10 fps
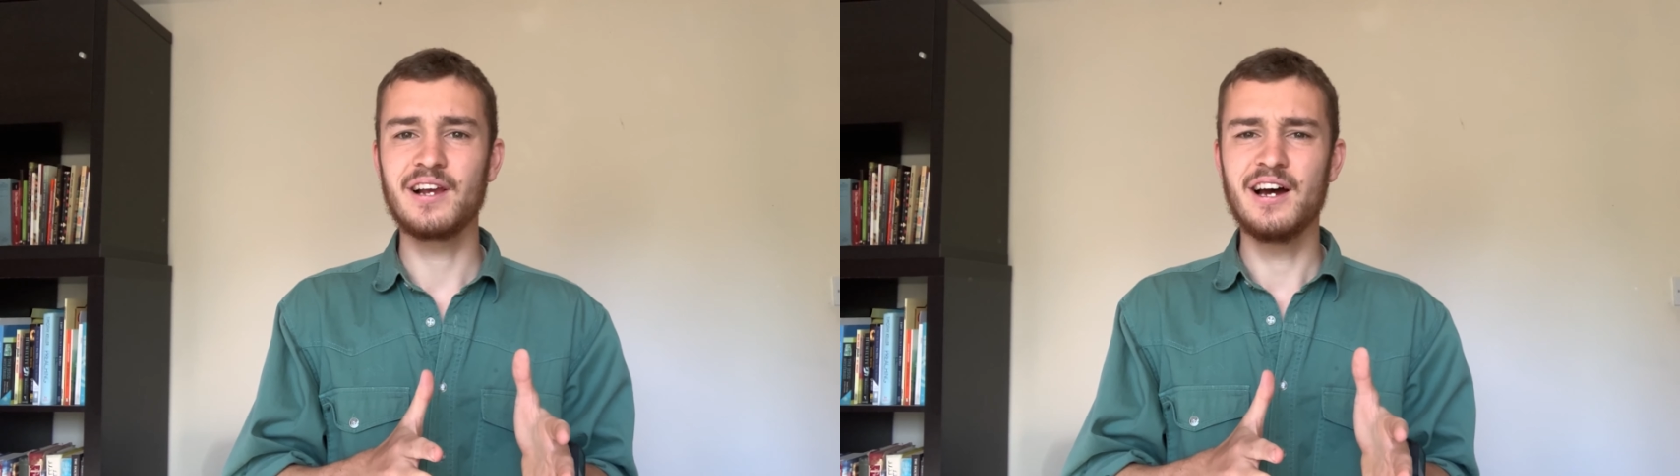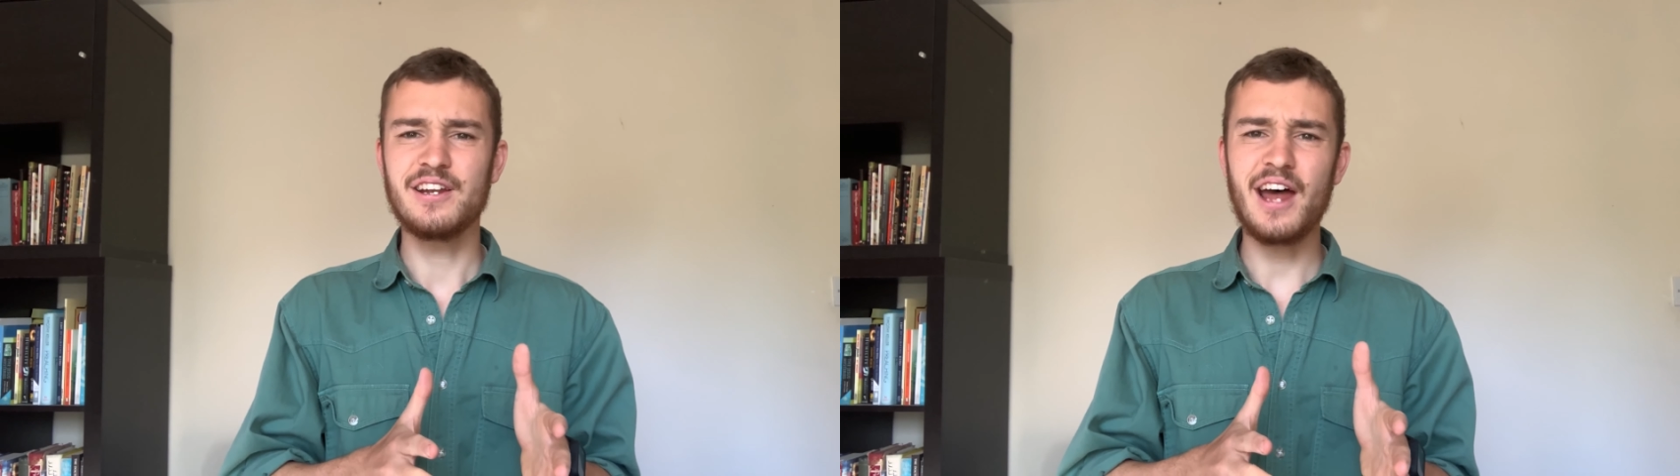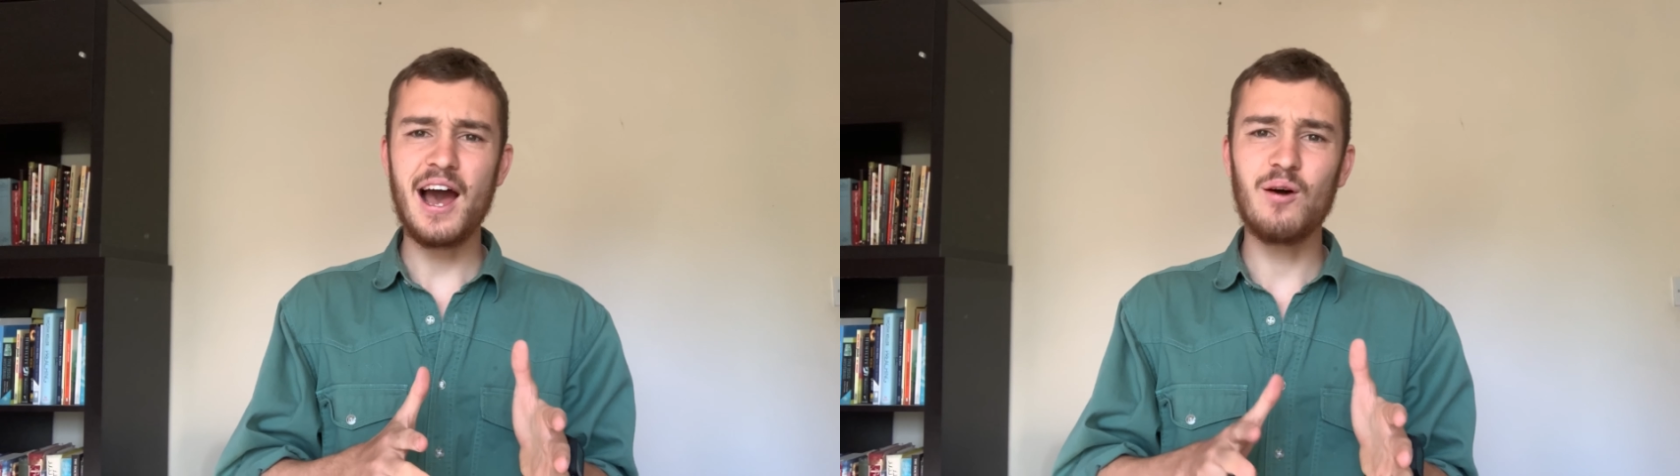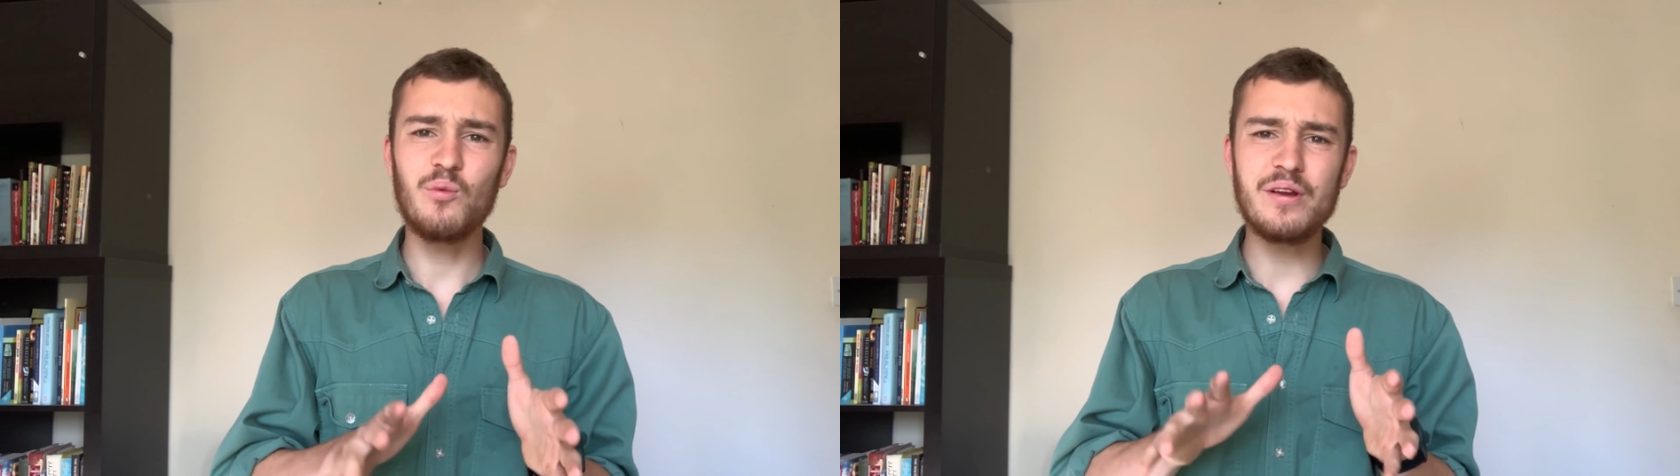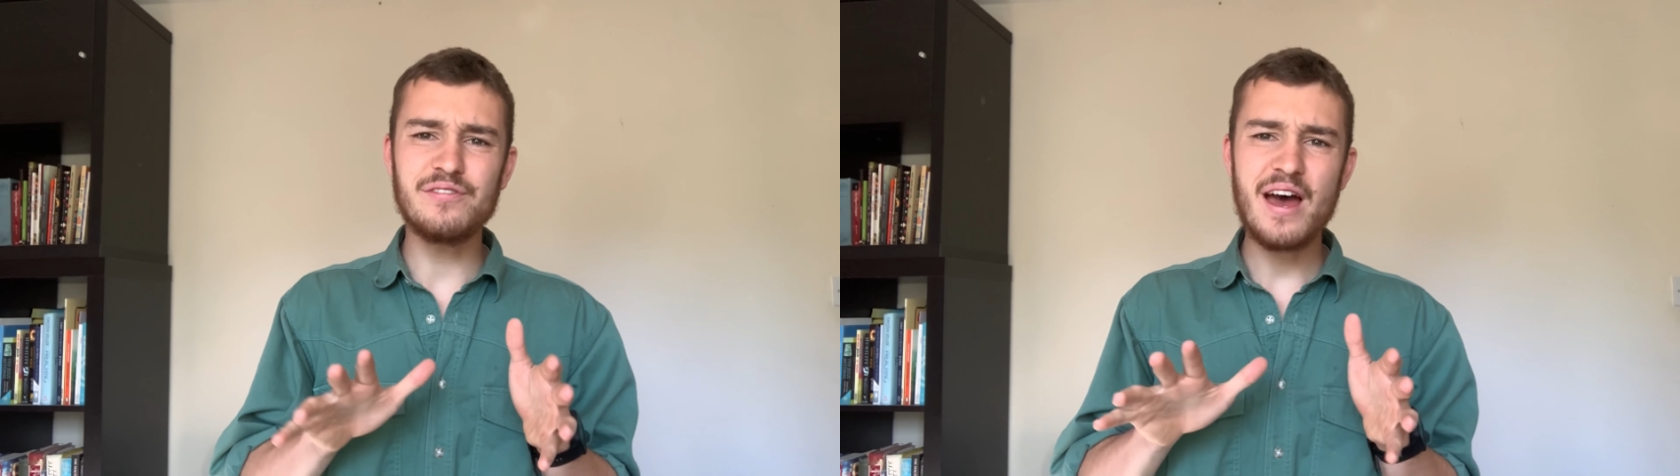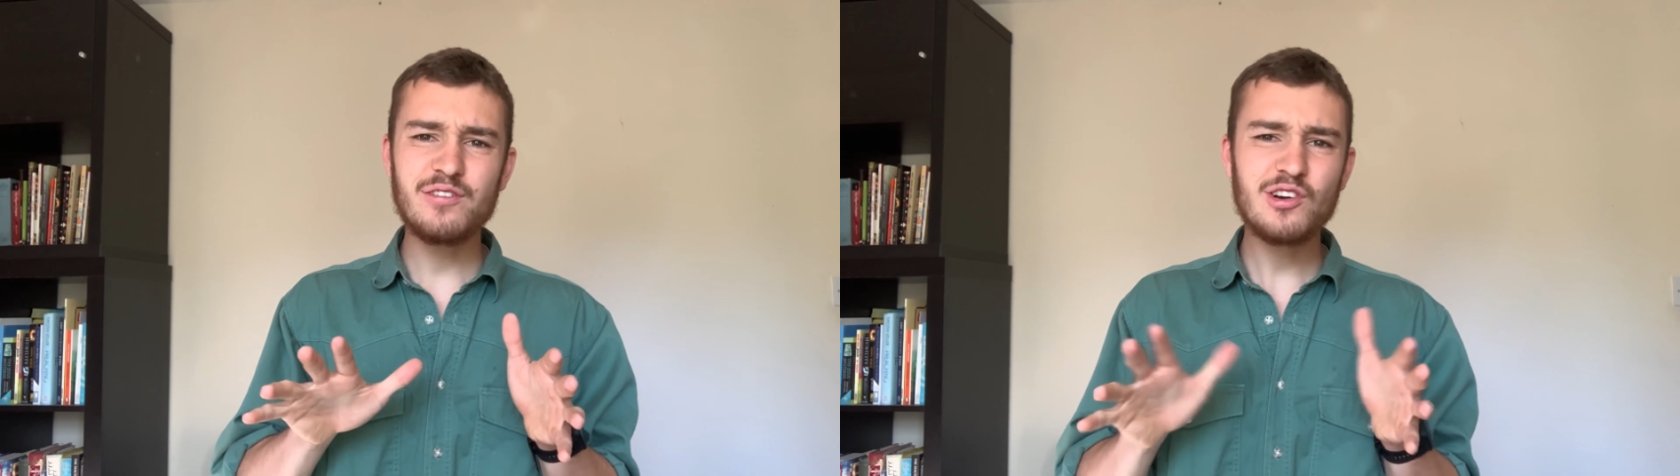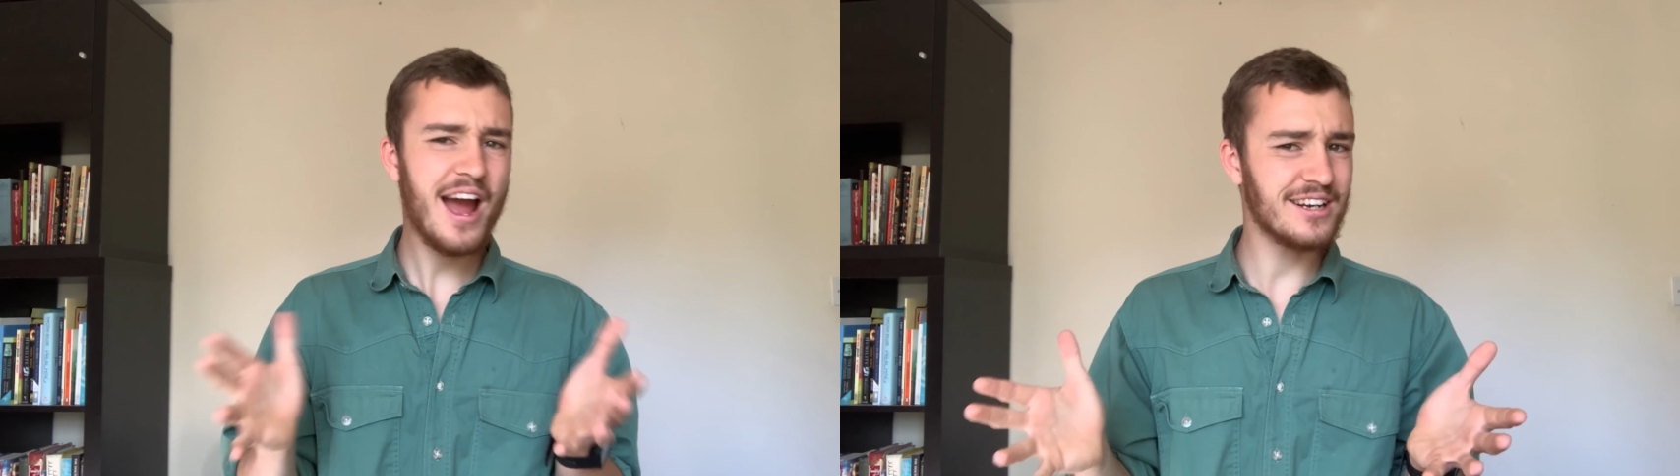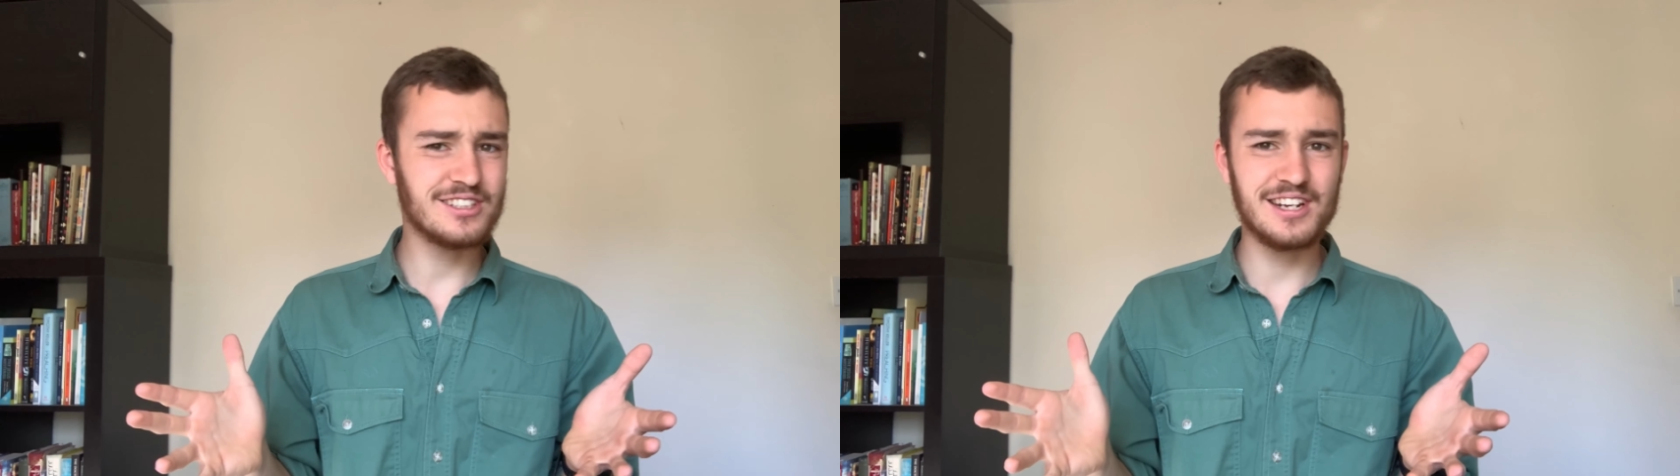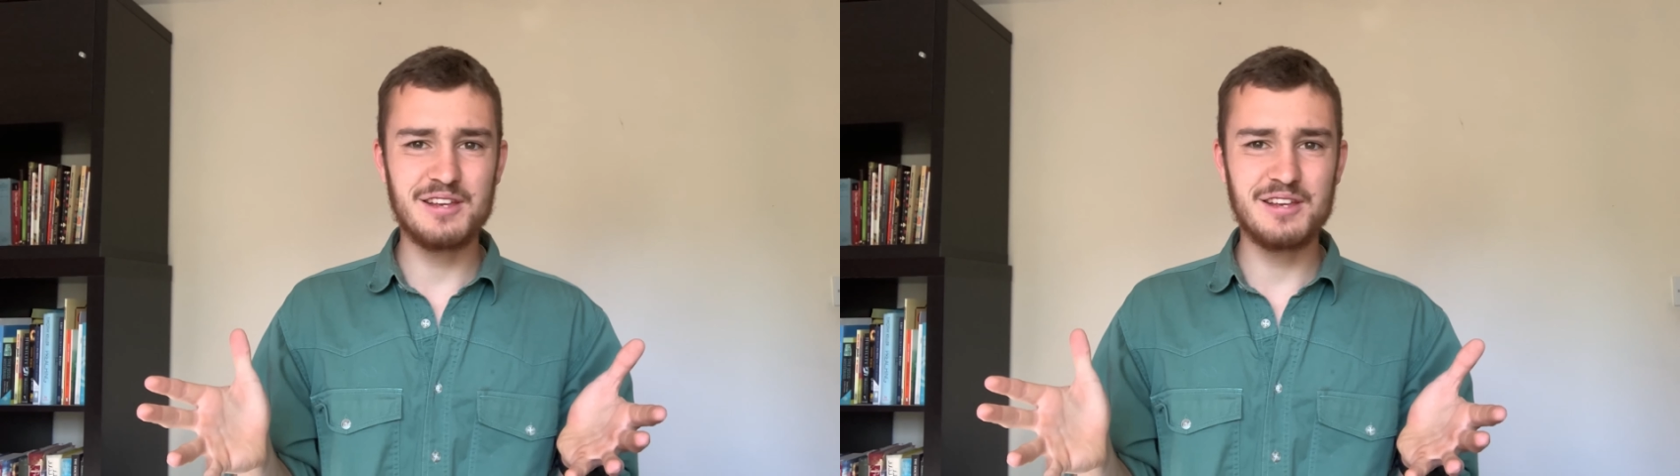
Now, we've never actually